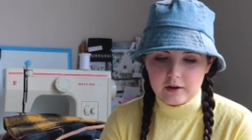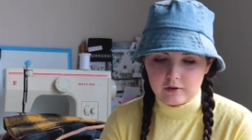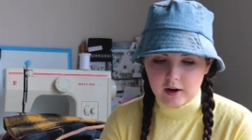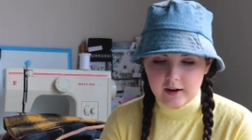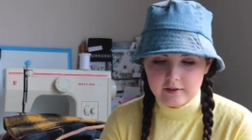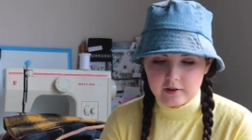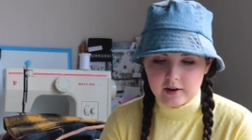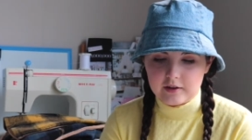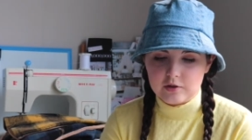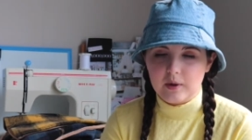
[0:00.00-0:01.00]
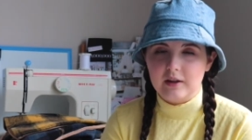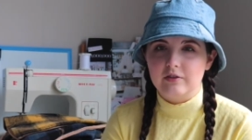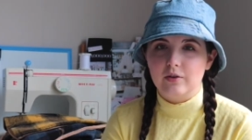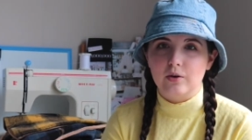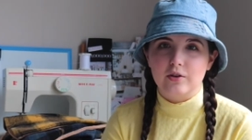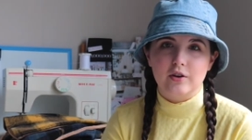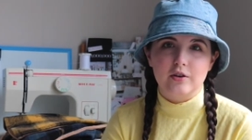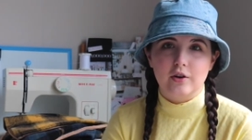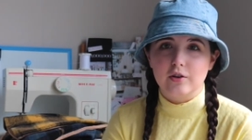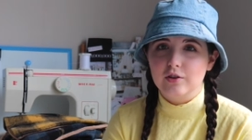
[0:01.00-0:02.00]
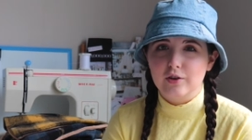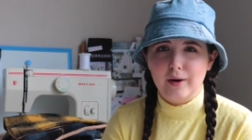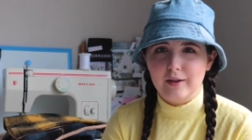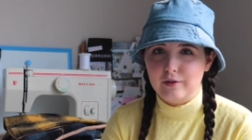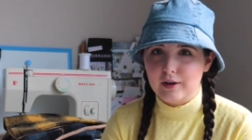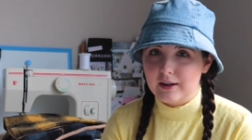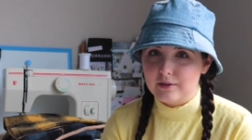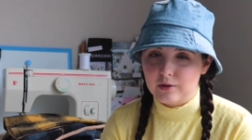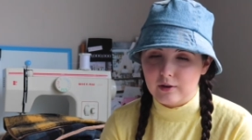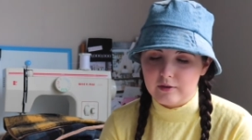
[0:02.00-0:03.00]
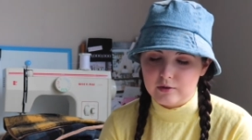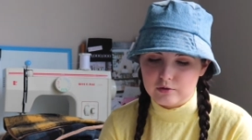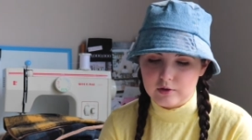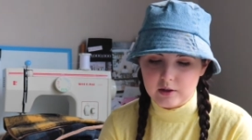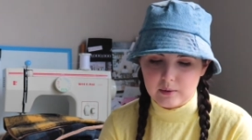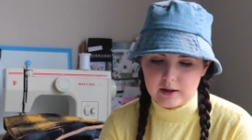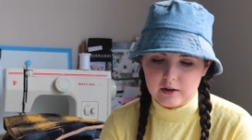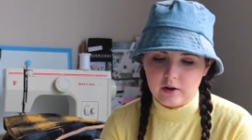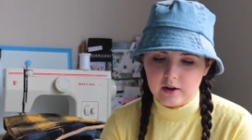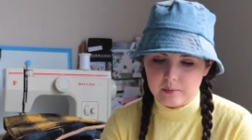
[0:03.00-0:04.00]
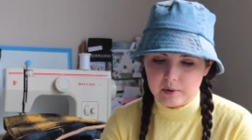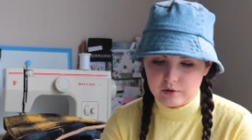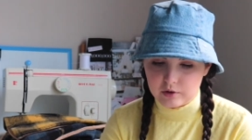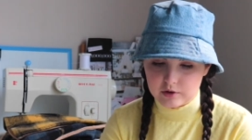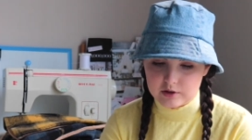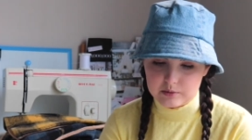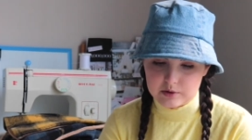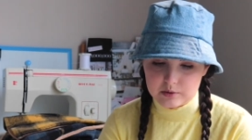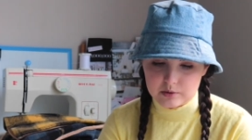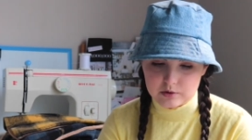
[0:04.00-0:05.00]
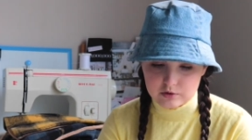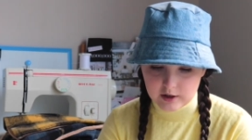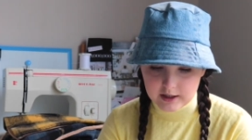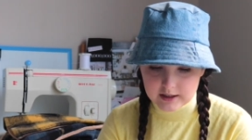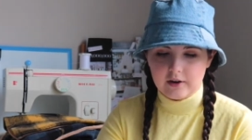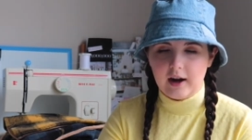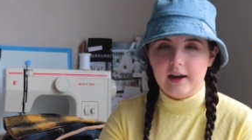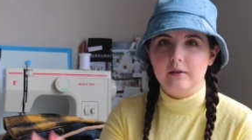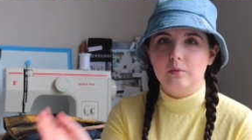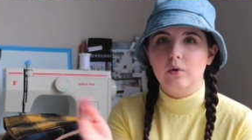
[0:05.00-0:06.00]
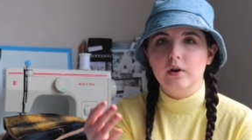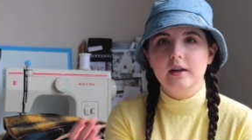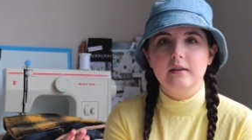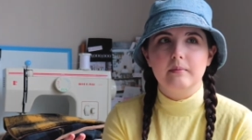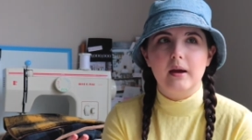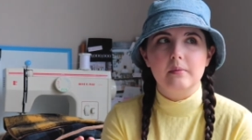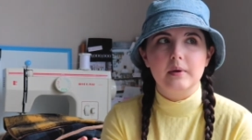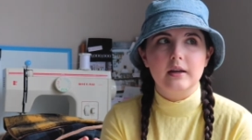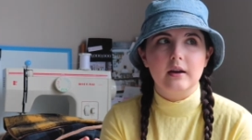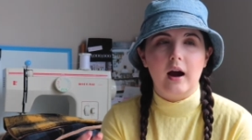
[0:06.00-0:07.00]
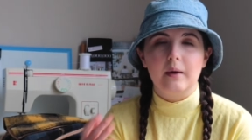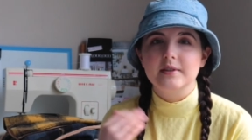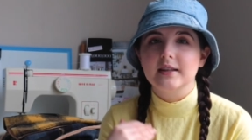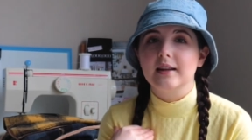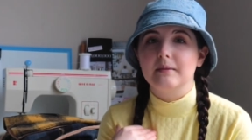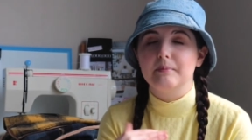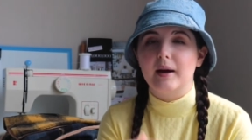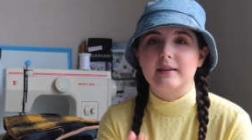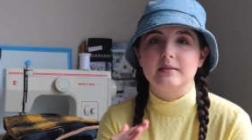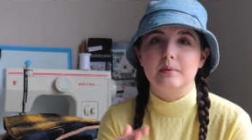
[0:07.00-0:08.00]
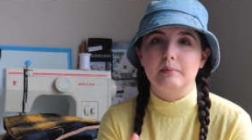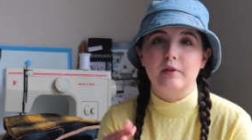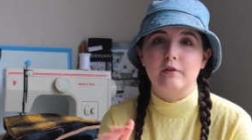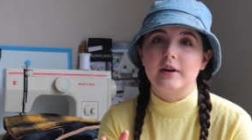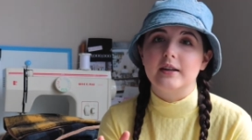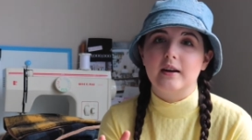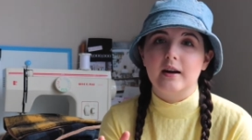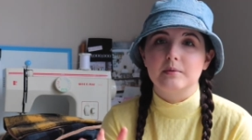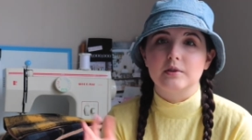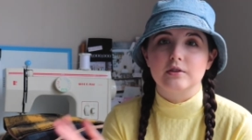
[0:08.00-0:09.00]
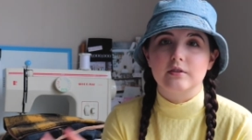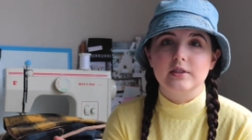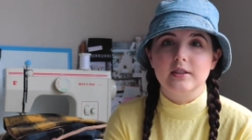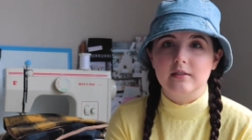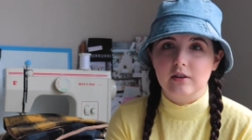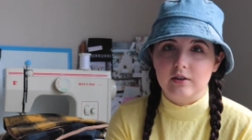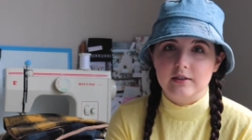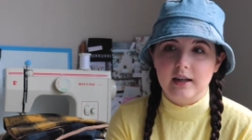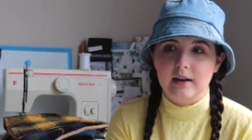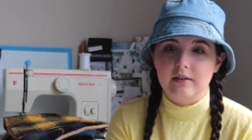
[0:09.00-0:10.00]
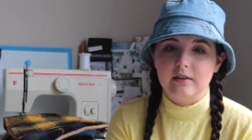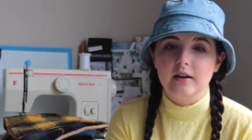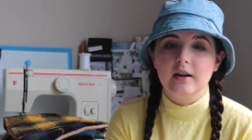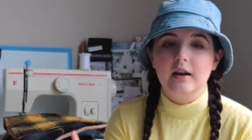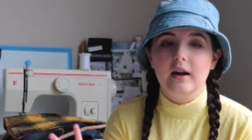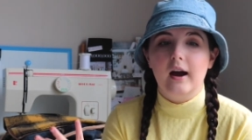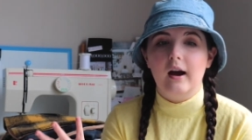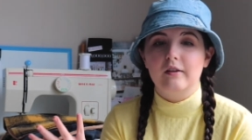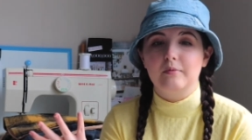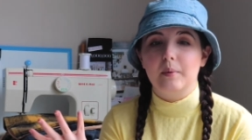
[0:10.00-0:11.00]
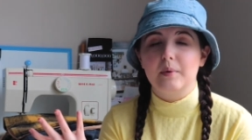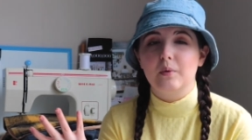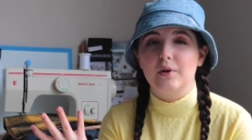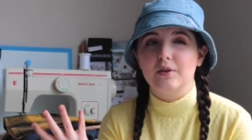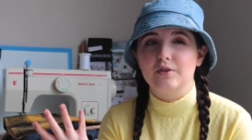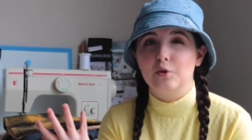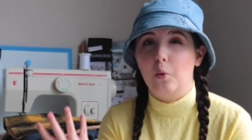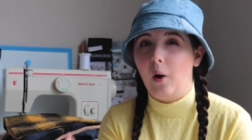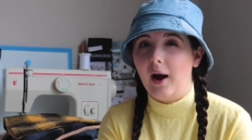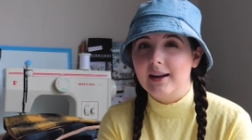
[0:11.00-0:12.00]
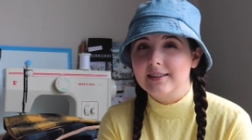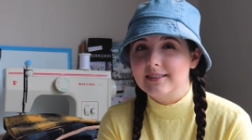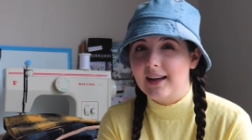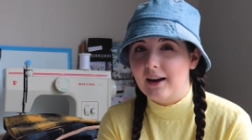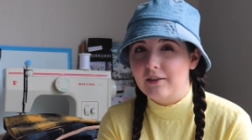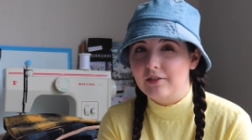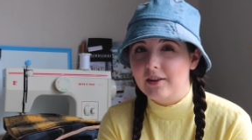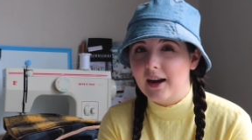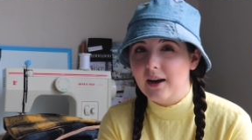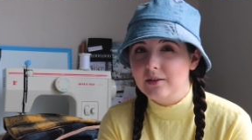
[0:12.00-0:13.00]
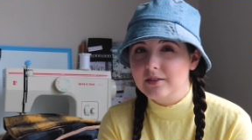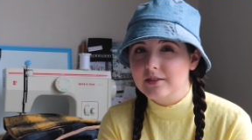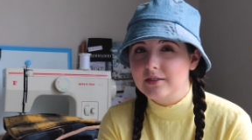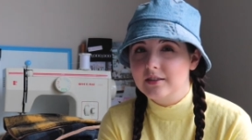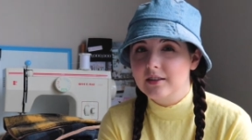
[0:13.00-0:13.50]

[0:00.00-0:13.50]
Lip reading: arrived around the 24th, so it only took around 3 days to arrive. It was really quick. It got here before Christmas, which was great. I had worn it maybe, I would say like maximum 3 times, because obviously it's lockdown. I've probably worn it twice out of the house.